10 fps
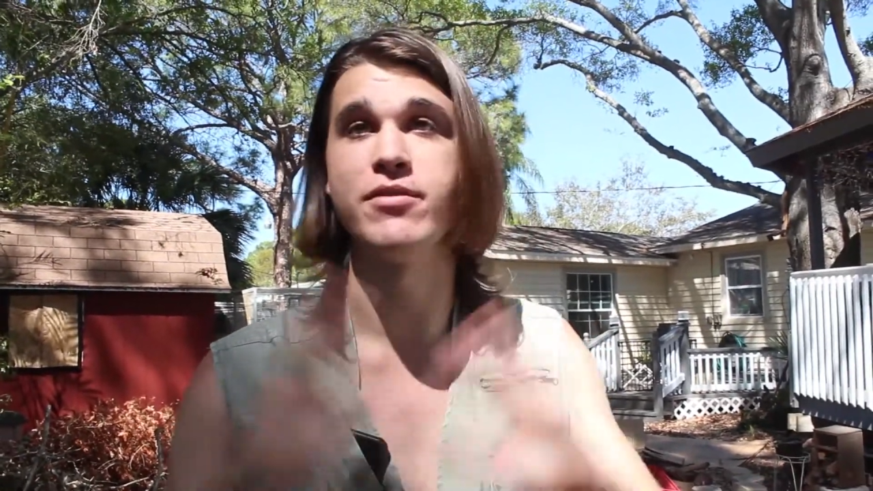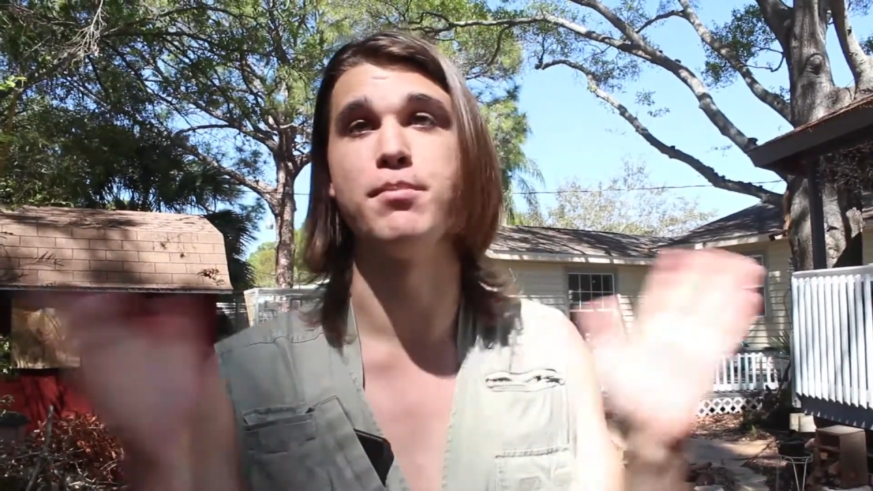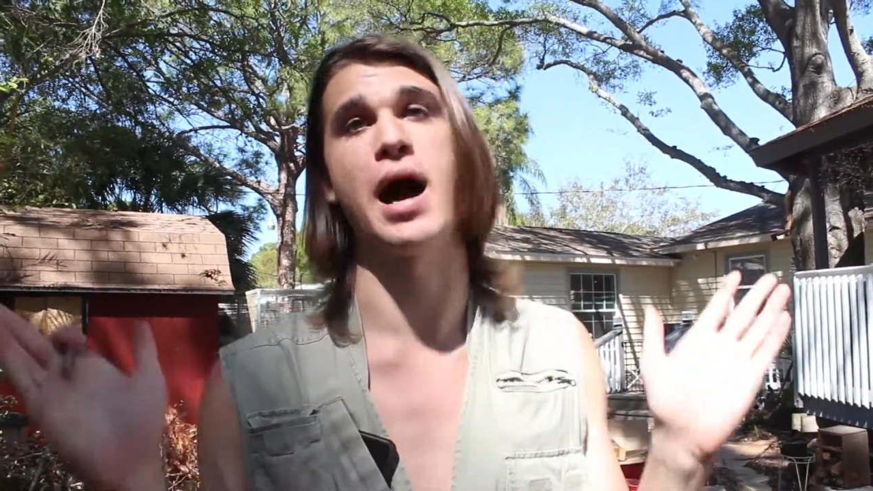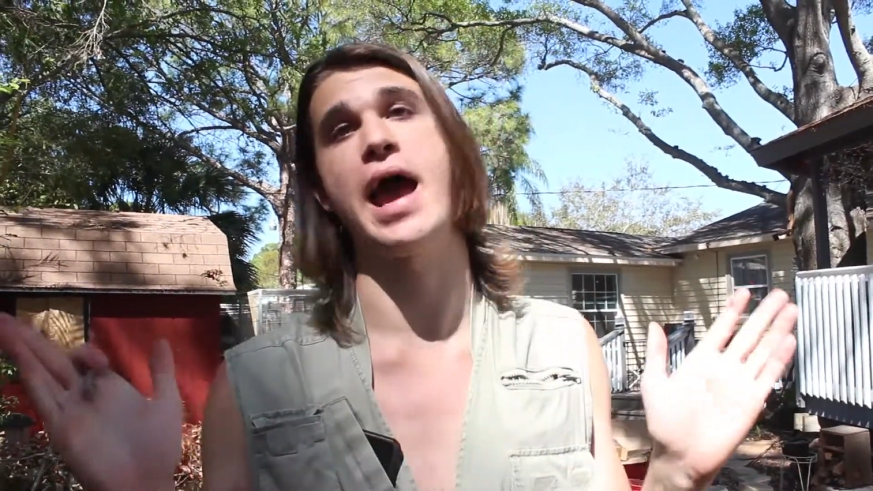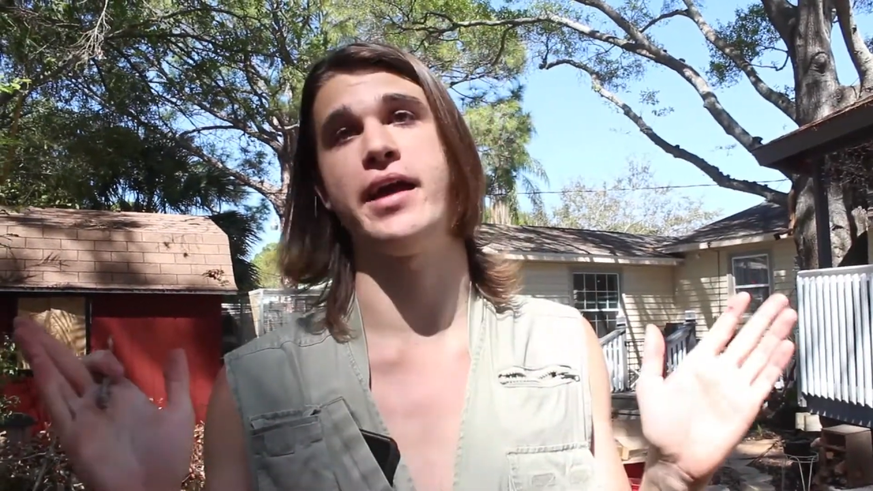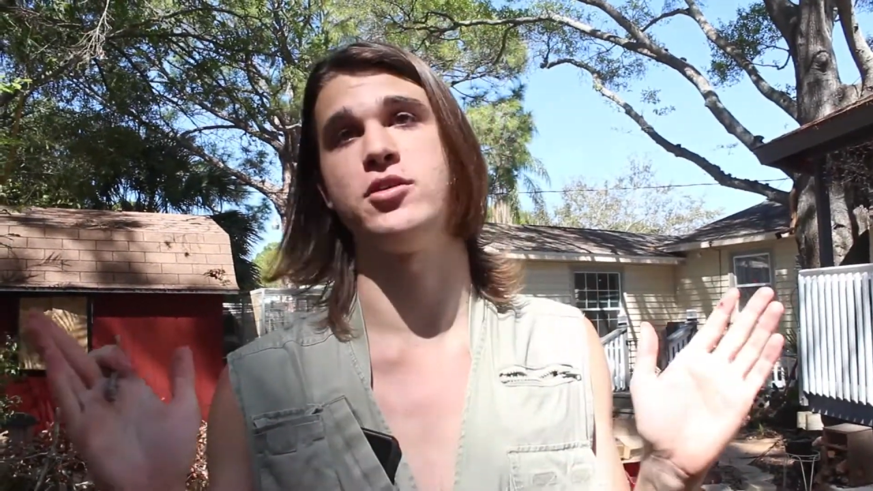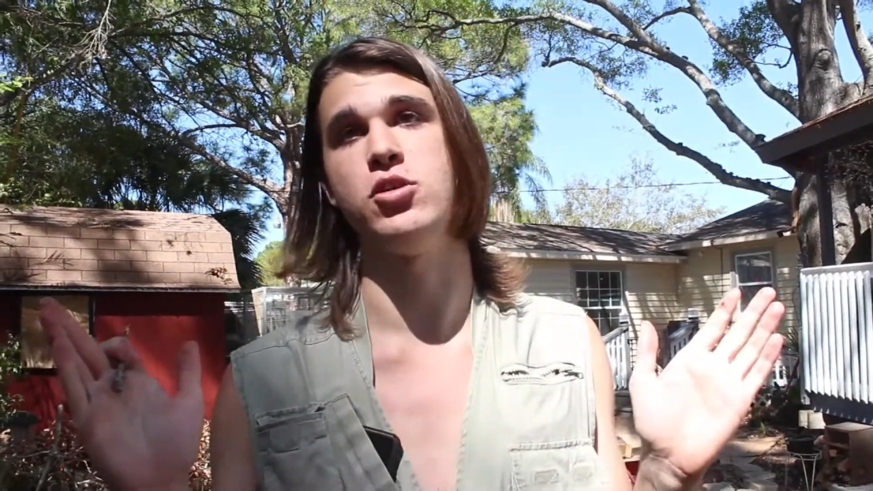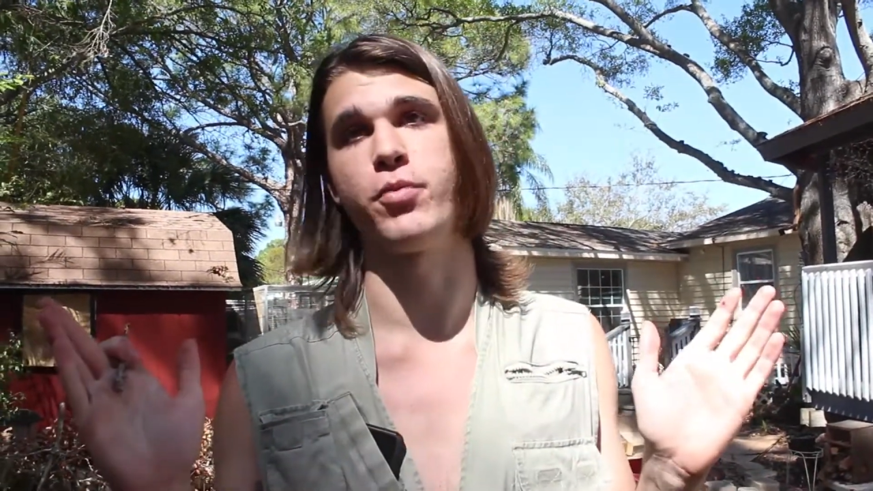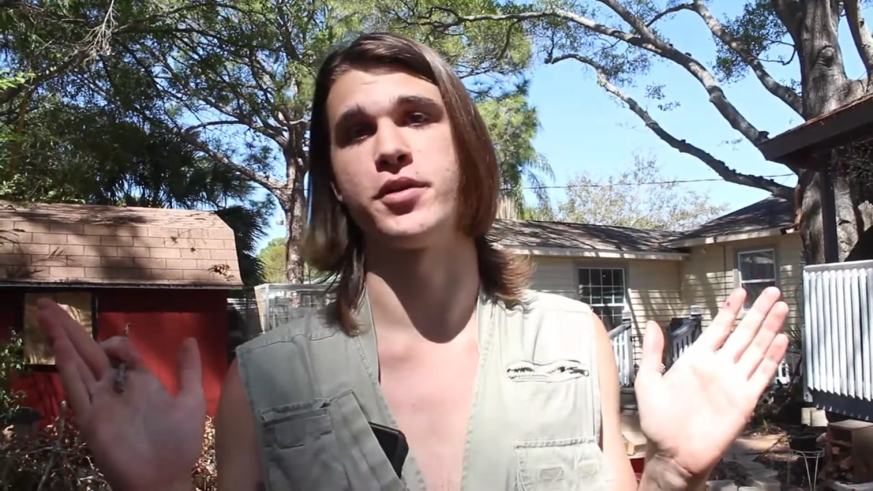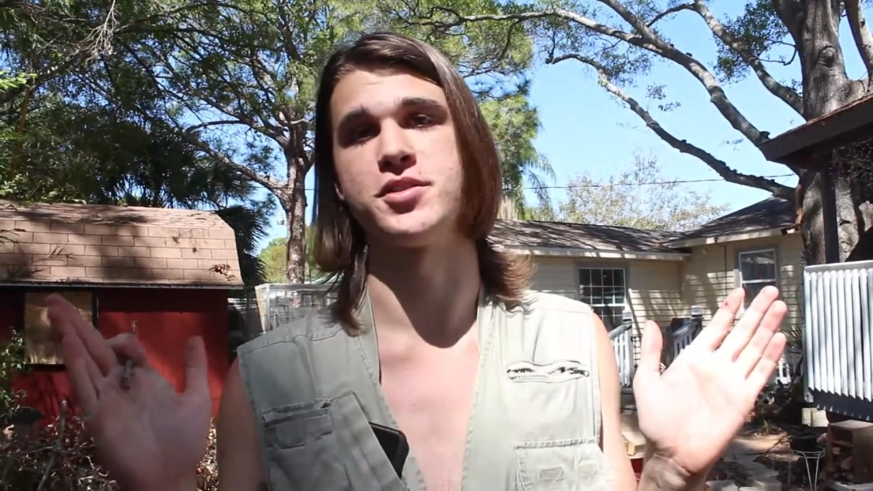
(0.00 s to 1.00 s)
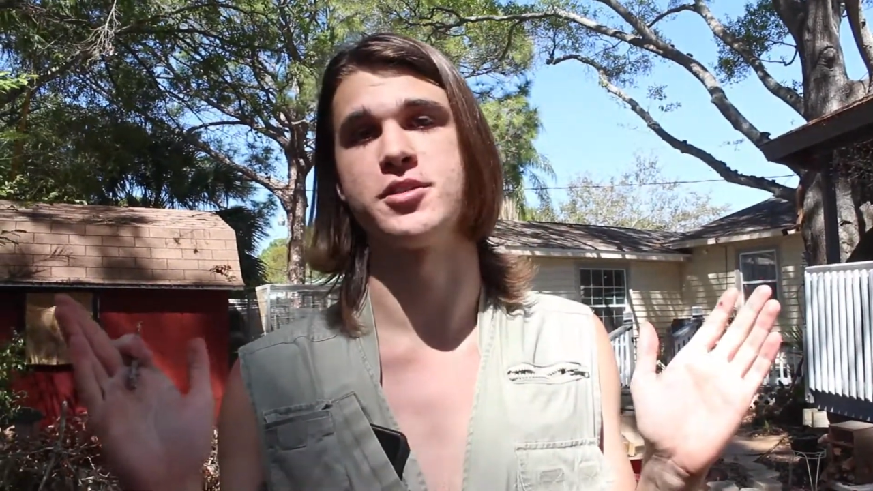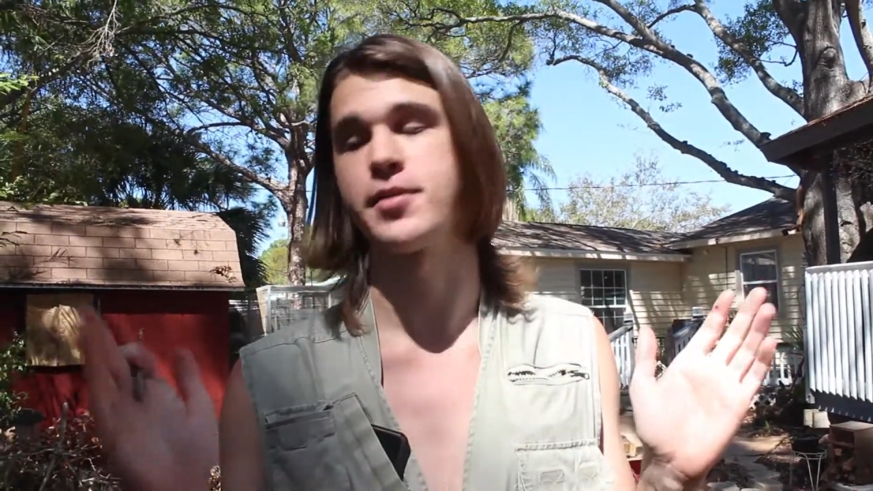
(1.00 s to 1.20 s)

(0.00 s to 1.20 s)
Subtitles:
even buying toothbrushes